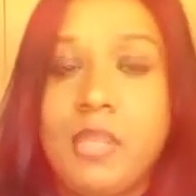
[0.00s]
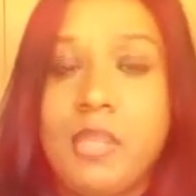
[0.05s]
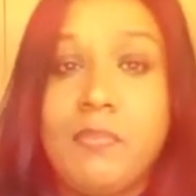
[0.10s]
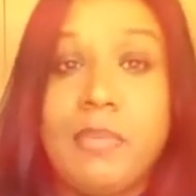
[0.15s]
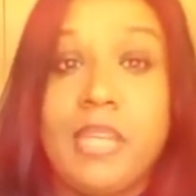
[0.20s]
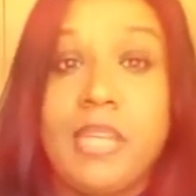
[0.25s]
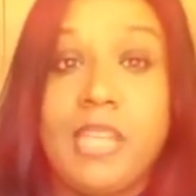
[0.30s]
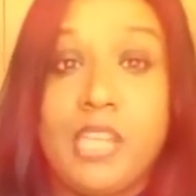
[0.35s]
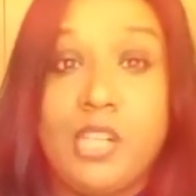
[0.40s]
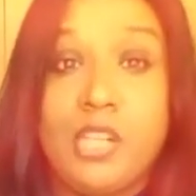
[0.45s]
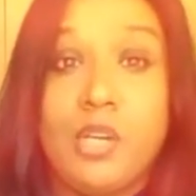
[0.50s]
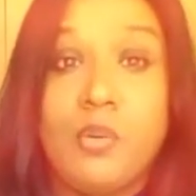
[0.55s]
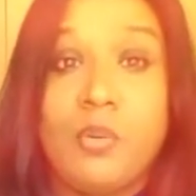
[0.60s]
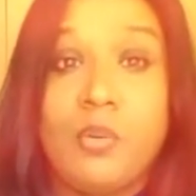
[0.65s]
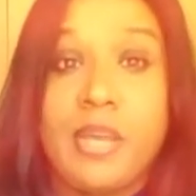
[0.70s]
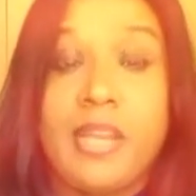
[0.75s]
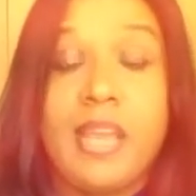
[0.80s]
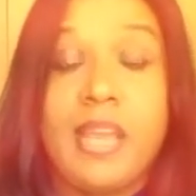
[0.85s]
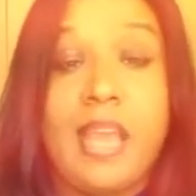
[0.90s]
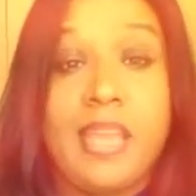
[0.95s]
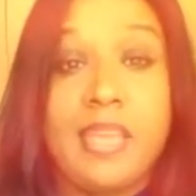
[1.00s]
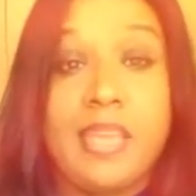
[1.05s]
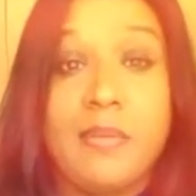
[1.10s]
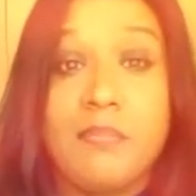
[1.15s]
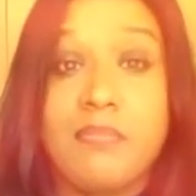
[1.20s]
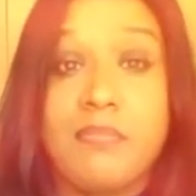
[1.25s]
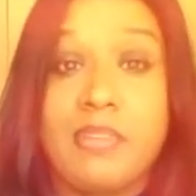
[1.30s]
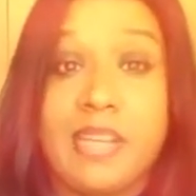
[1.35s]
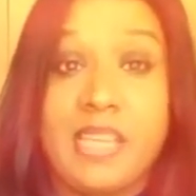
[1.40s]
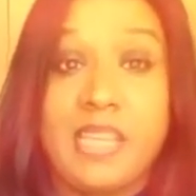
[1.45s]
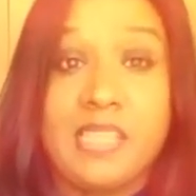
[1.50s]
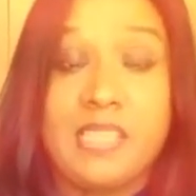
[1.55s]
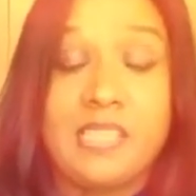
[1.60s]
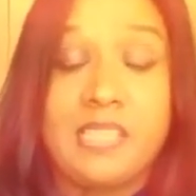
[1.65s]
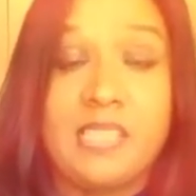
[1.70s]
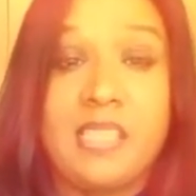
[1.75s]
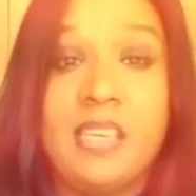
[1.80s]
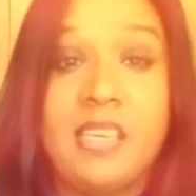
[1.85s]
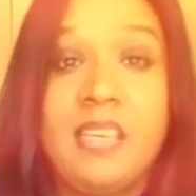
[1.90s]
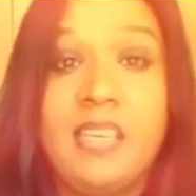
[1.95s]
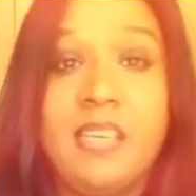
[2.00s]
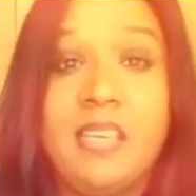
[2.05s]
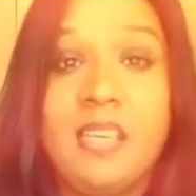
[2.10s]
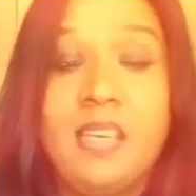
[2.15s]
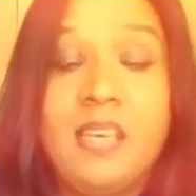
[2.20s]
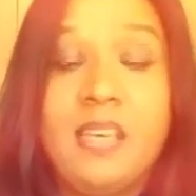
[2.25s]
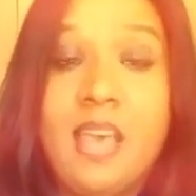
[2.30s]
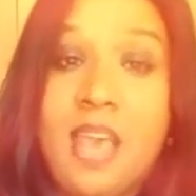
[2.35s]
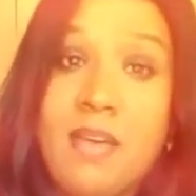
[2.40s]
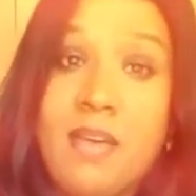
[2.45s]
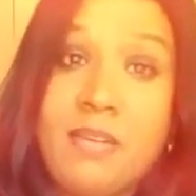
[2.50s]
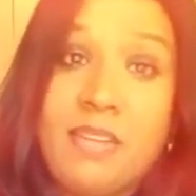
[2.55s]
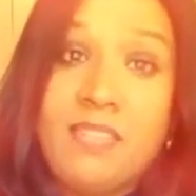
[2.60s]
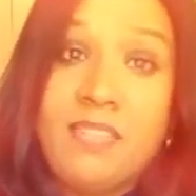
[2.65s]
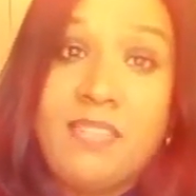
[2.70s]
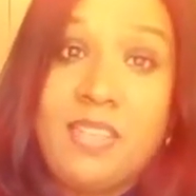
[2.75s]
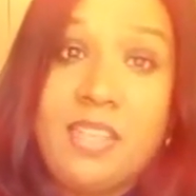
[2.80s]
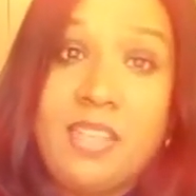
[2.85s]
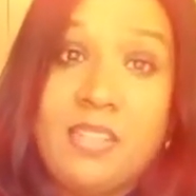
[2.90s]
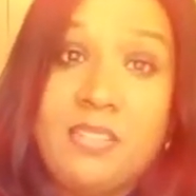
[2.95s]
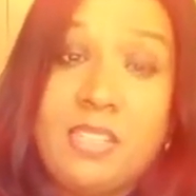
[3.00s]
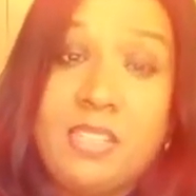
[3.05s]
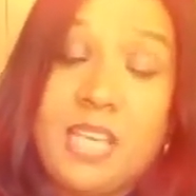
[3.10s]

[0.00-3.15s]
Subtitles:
But you know what? I embrace how I feel.